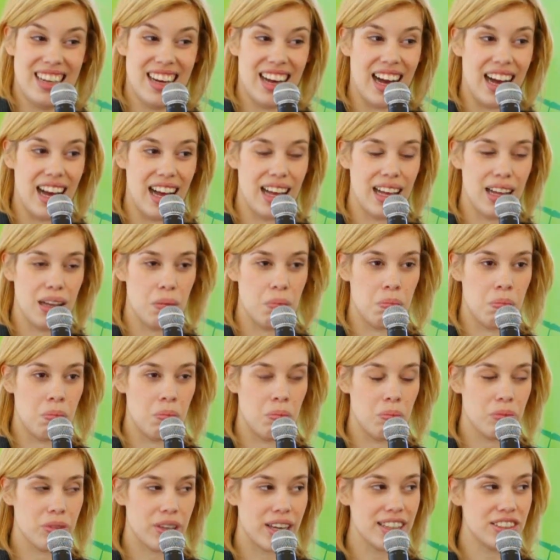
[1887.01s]

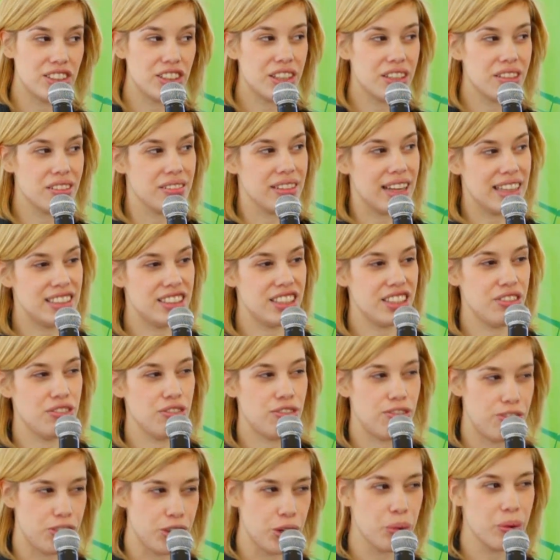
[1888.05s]
Kickstarter lets in
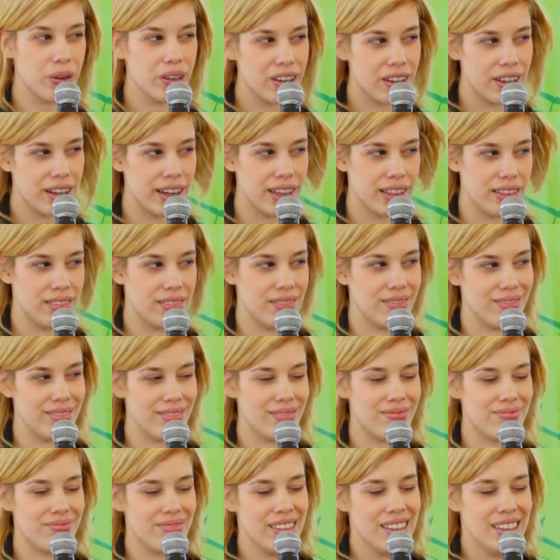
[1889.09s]
fewer, and